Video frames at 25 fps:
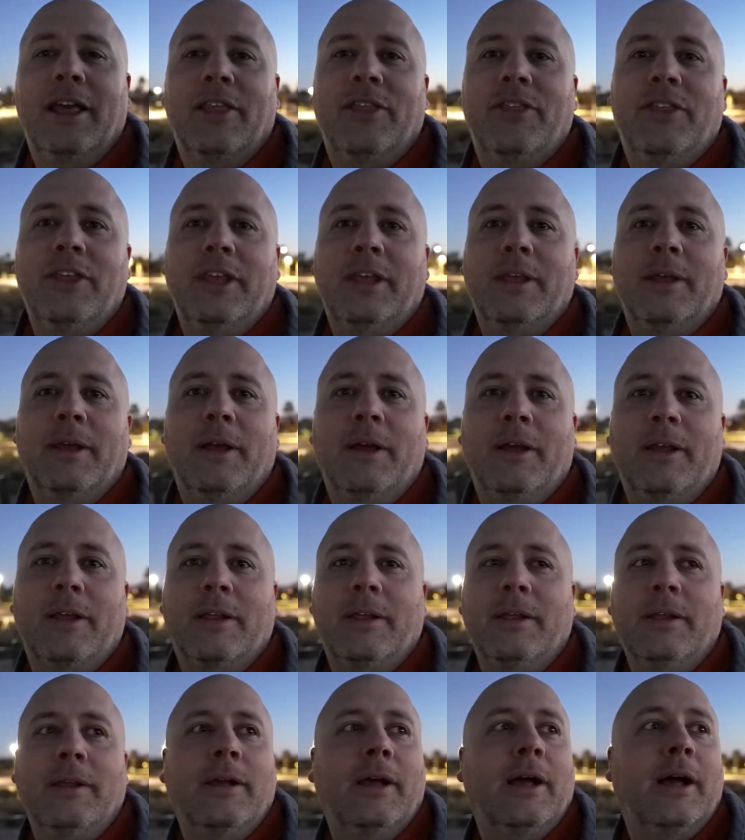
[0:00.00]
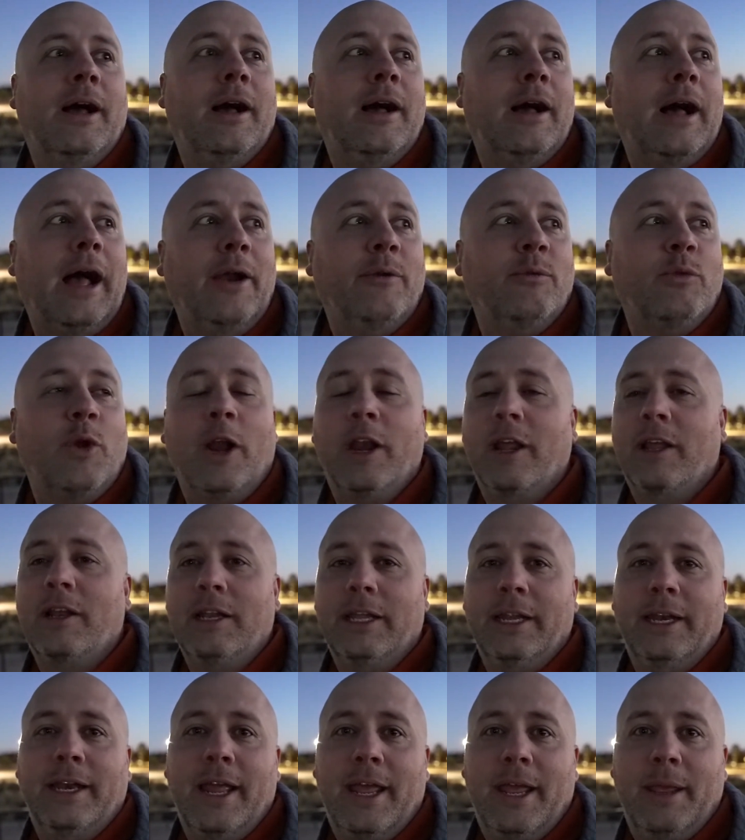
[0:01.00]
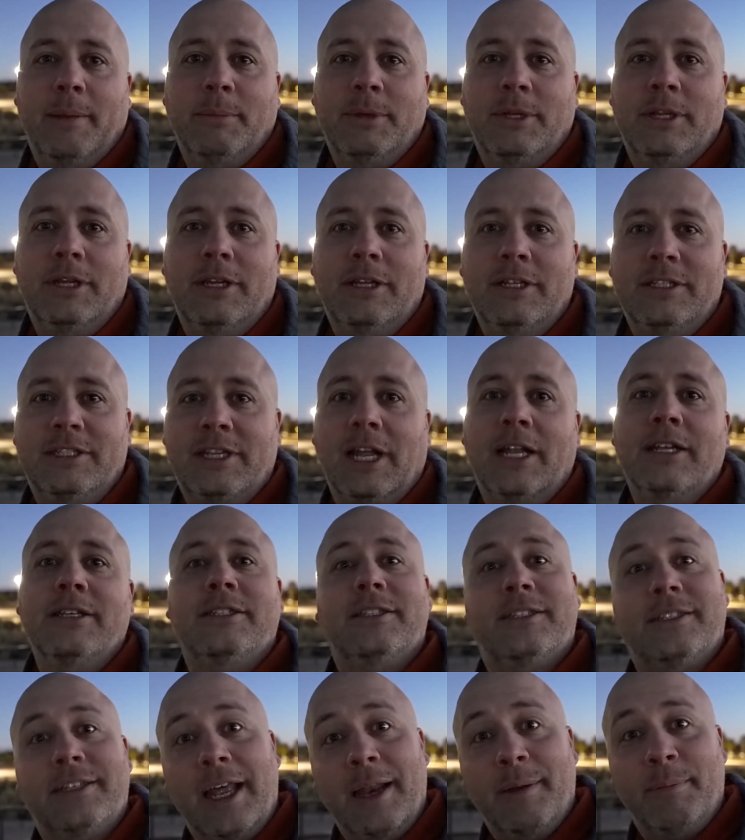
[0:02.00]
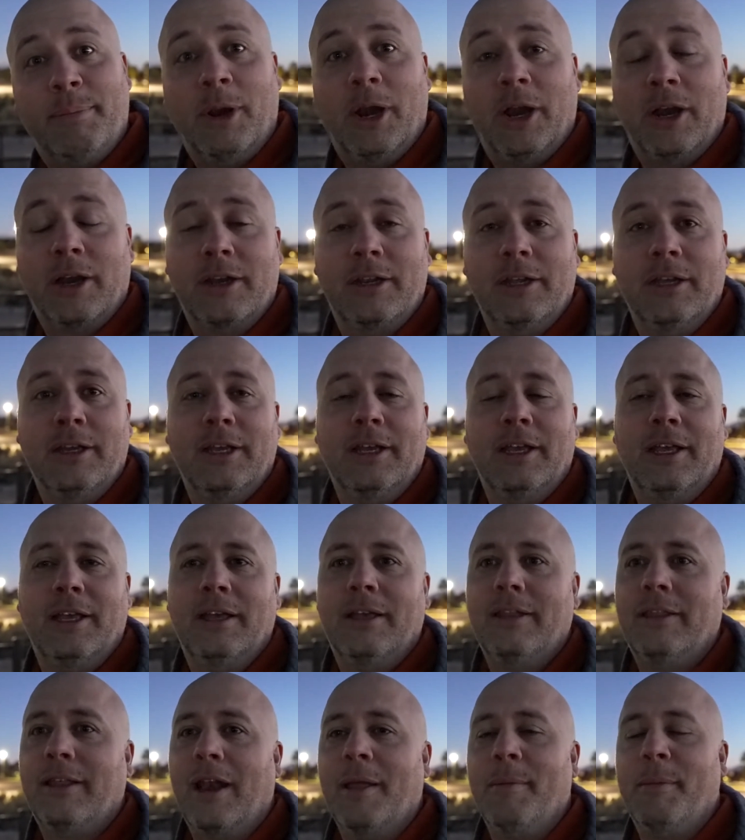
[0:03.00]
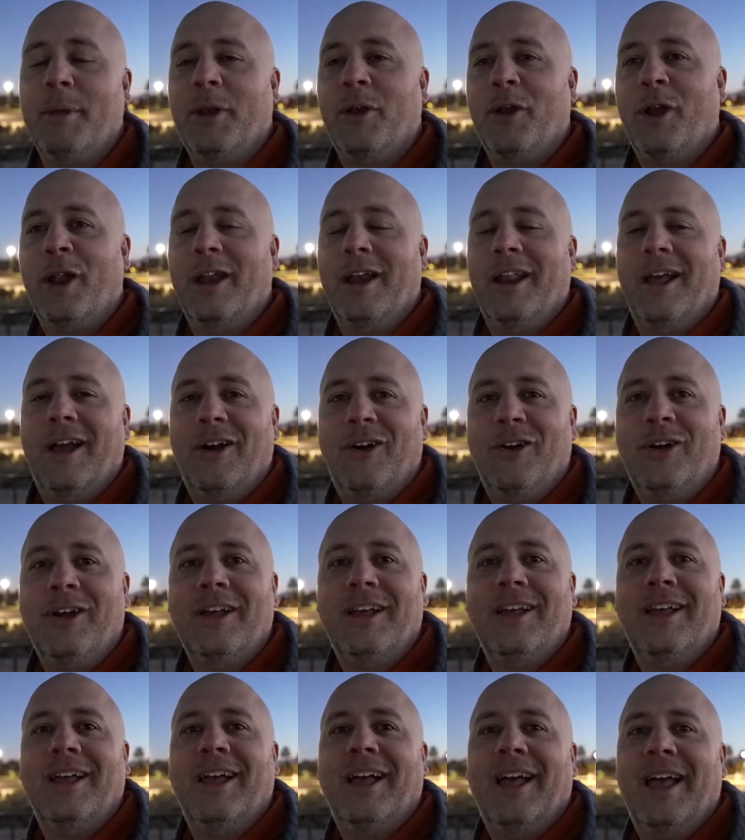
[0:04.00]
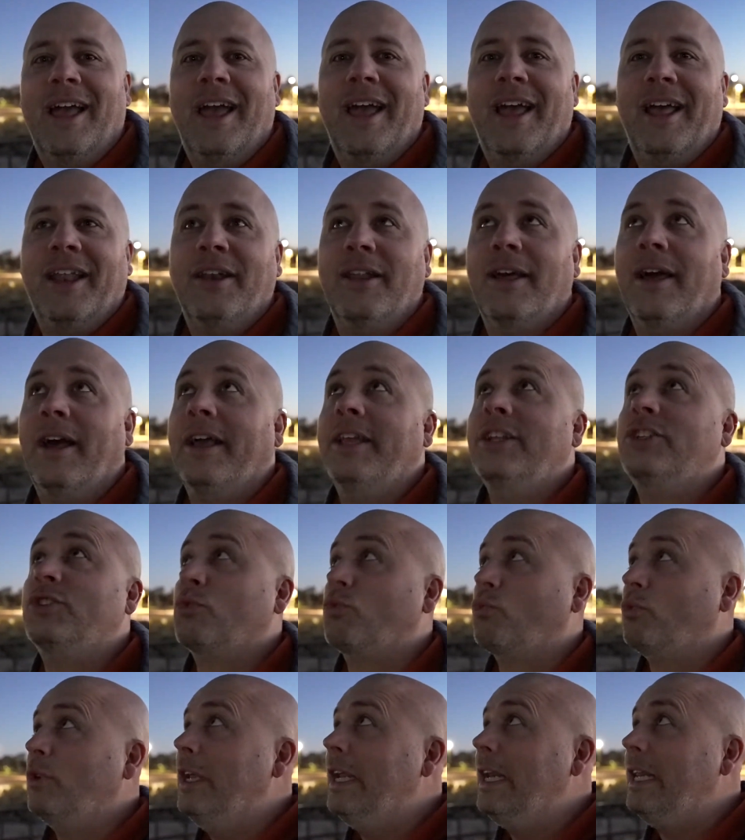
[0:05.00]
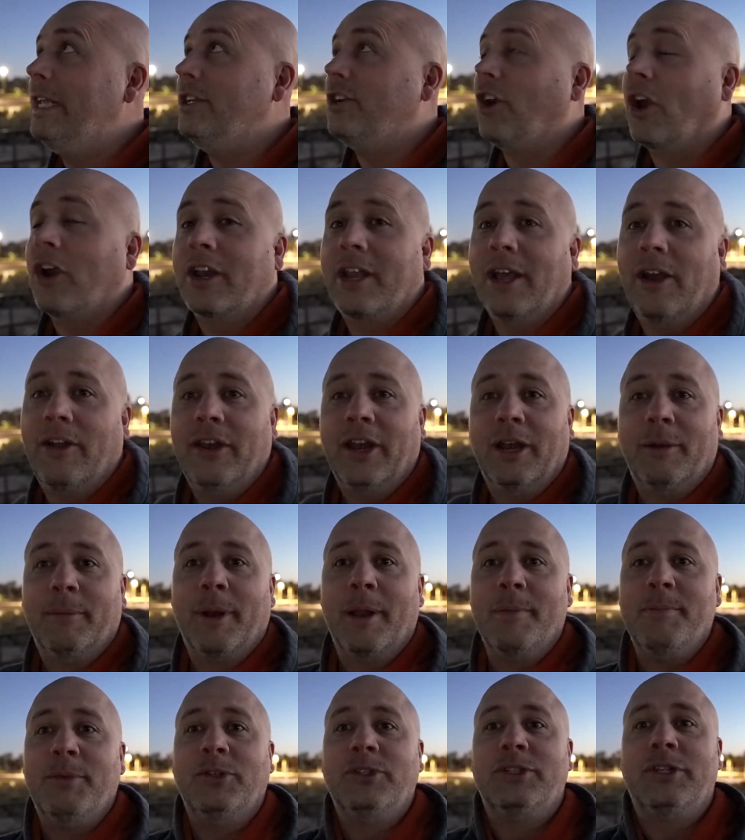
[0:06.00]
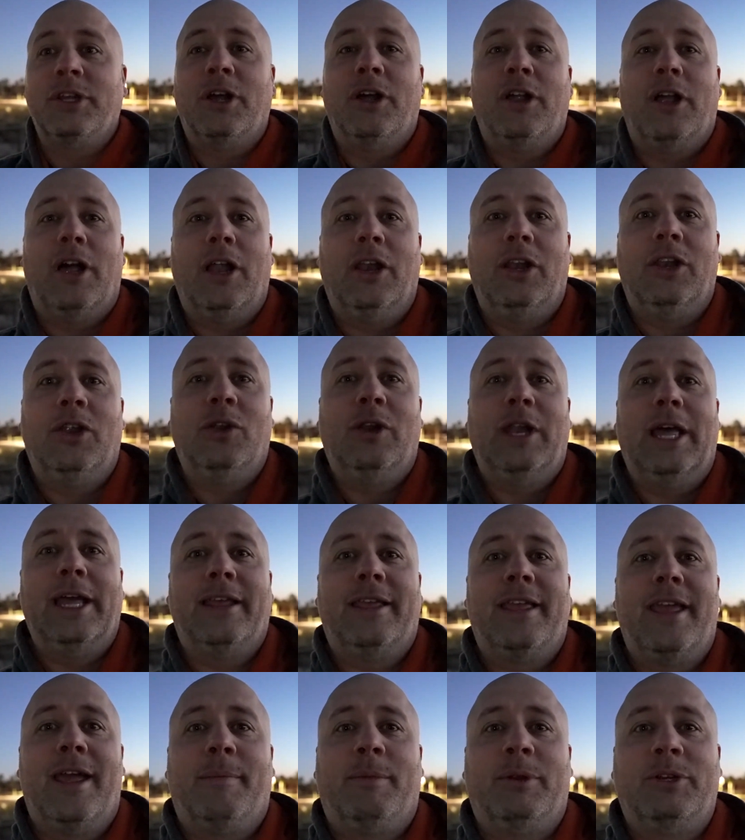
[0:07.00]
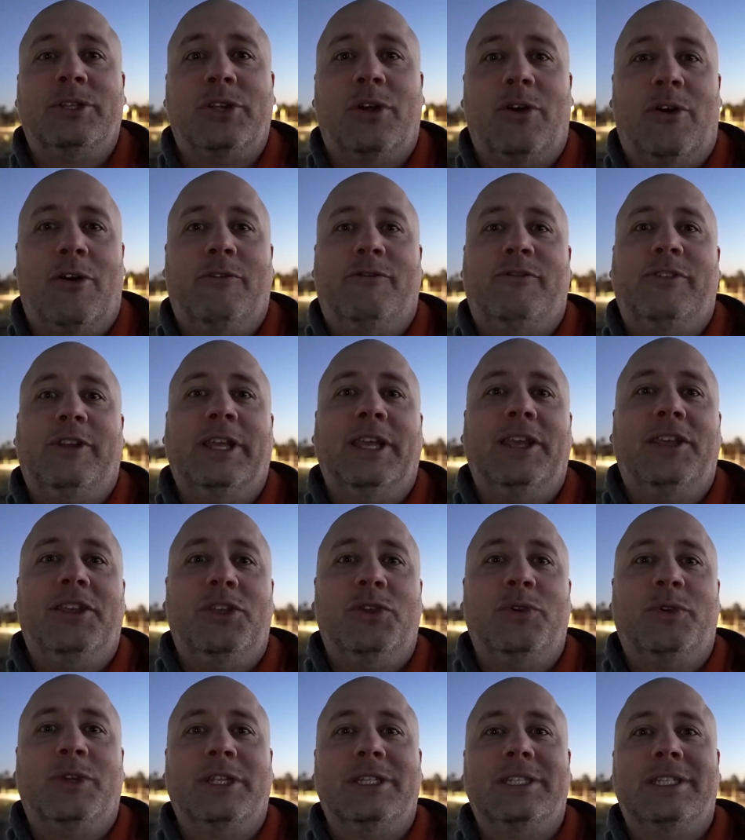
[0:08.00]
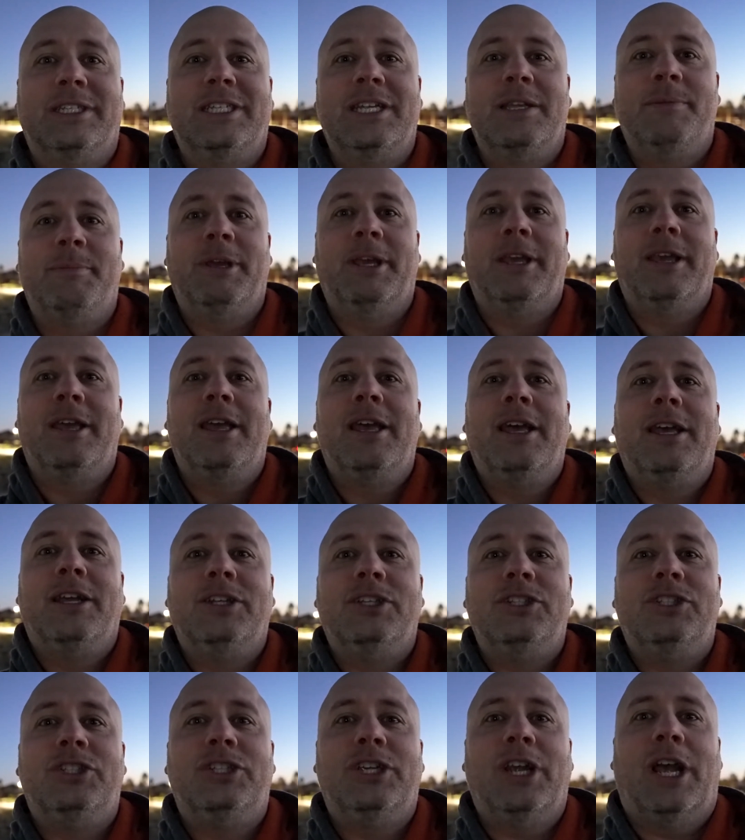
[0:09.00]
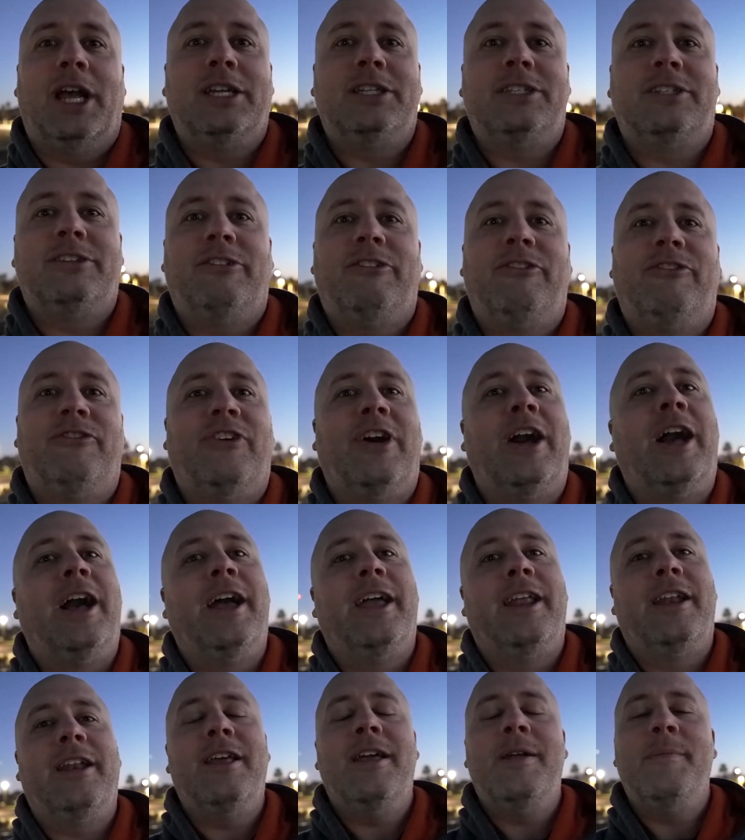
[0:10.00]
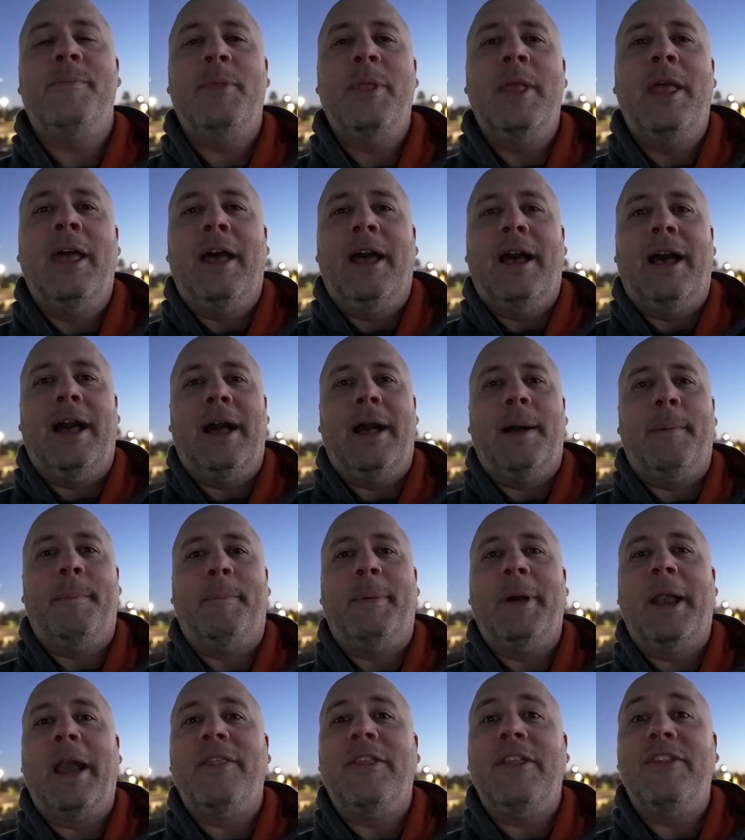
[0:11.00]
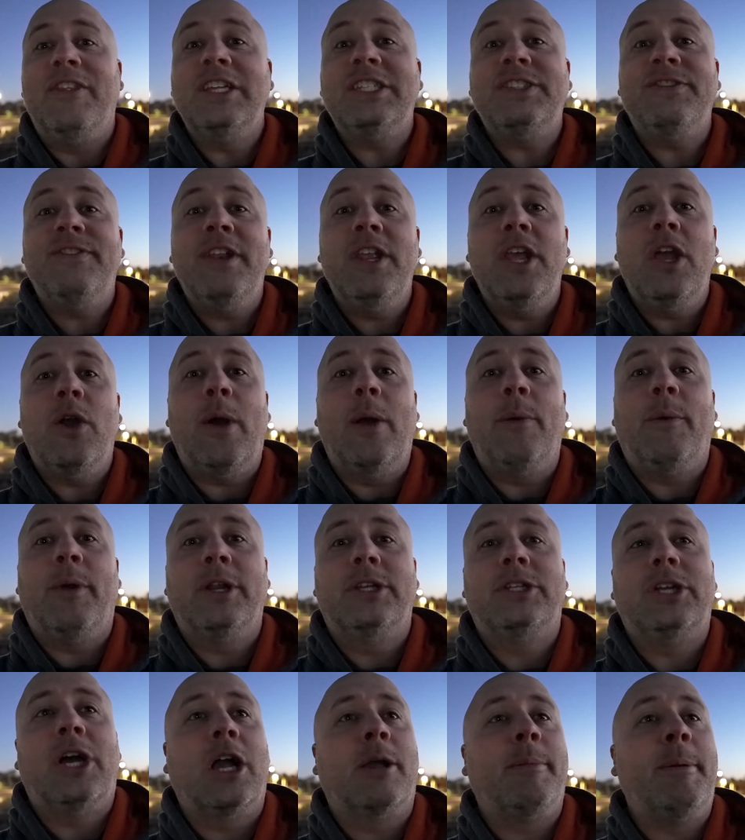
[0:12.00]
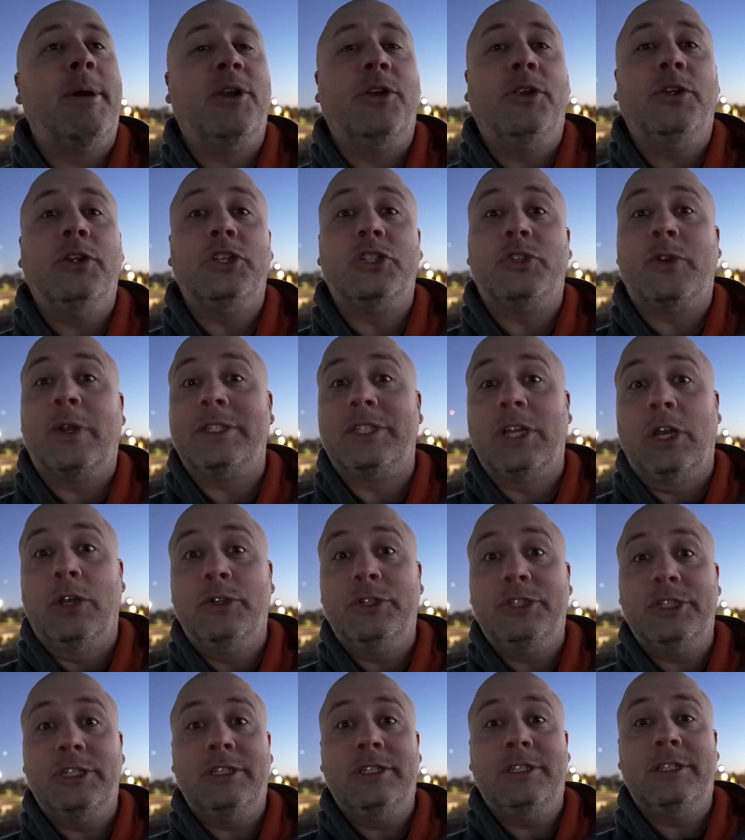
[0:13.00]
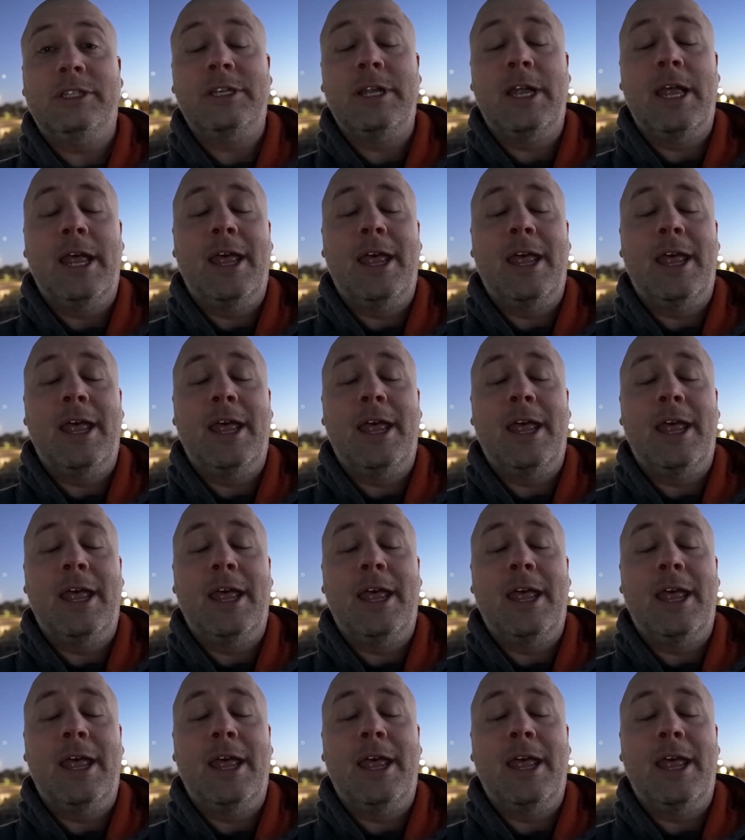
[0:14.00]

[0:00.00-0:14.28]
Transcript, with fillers: the uh, ironically named Sunset Park that I'm in right now. And uh, it's really dark out here, but I'm using a, a low light camera, so hopefully you can see me just fine. Um, but this video, I wanna talk about New Year's resolutions